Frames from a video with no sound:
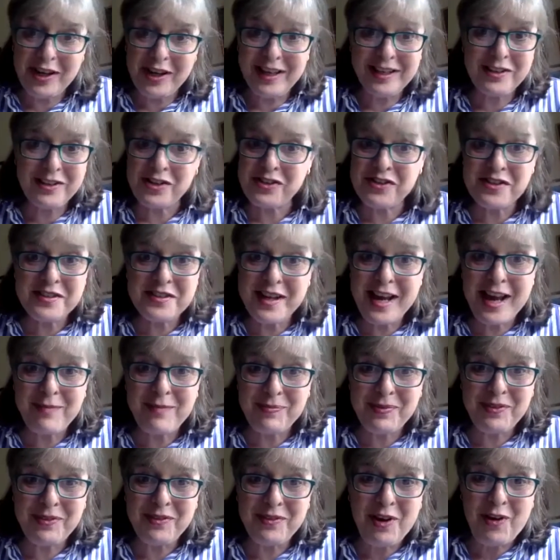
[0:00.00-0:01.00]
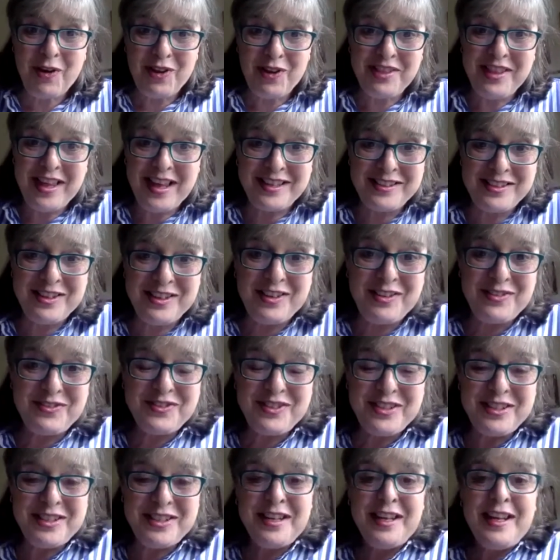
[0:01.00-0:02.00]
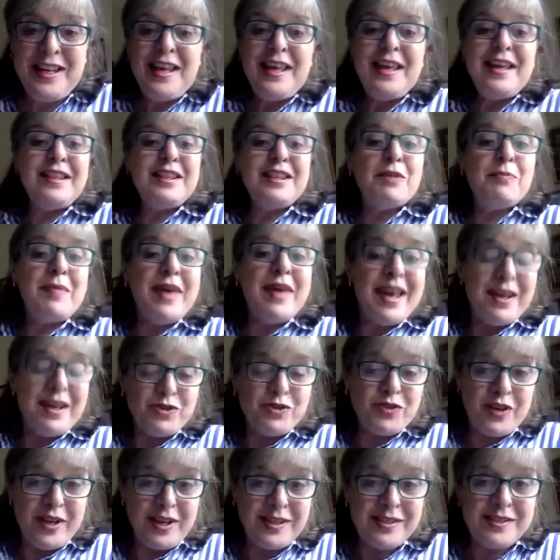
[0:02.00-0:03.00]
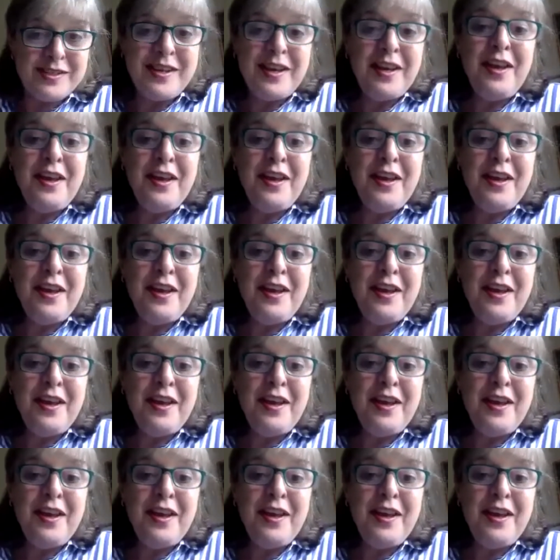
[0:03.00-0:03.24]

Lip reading: It doesn't happen all that often in the matrix,